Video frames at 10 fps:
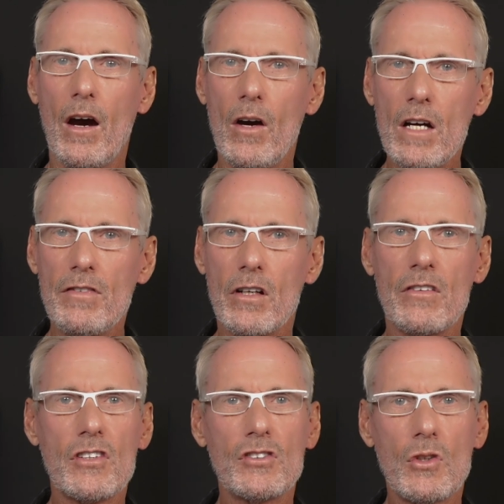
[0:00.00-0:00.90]
However,
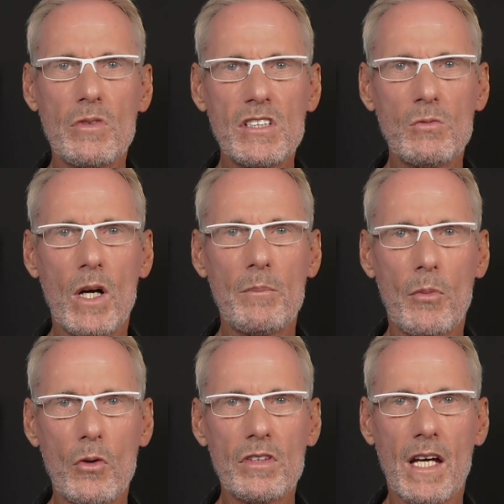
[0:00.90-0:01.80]
there's no reason why
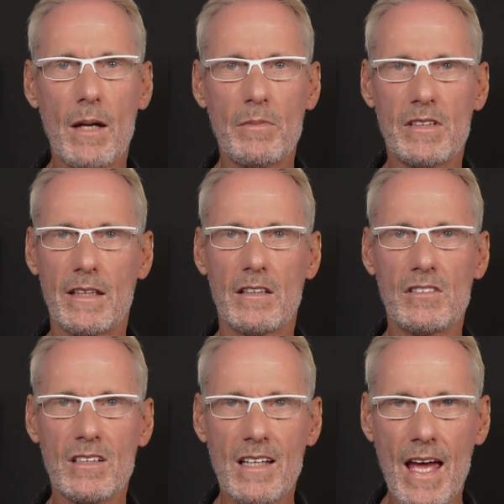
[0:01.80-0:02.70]
both can't be taken
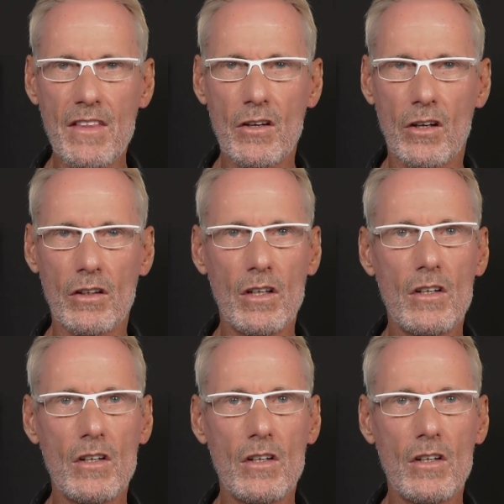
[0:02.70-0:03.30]
together,